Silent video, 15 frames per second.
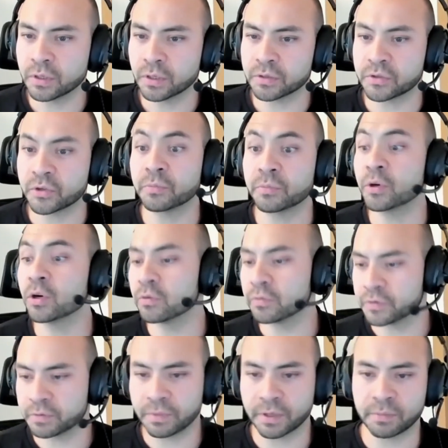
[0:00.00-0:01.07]

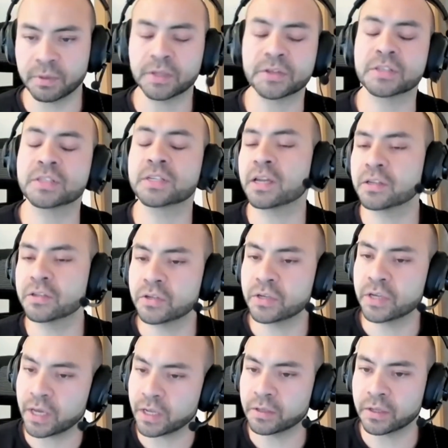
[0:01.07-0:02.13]
can you
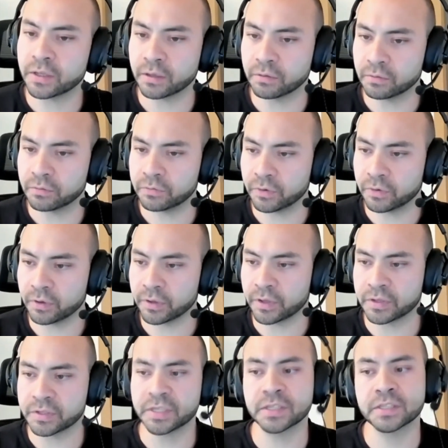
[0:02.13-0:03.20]
get then for
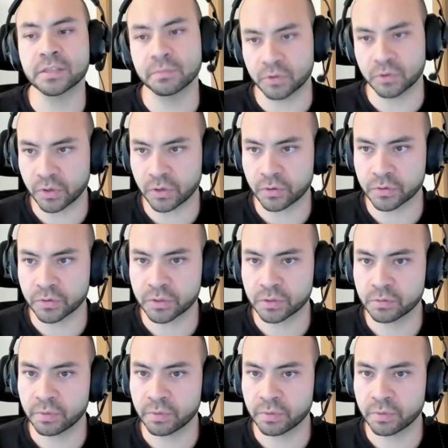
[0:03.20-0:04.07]
the system to use?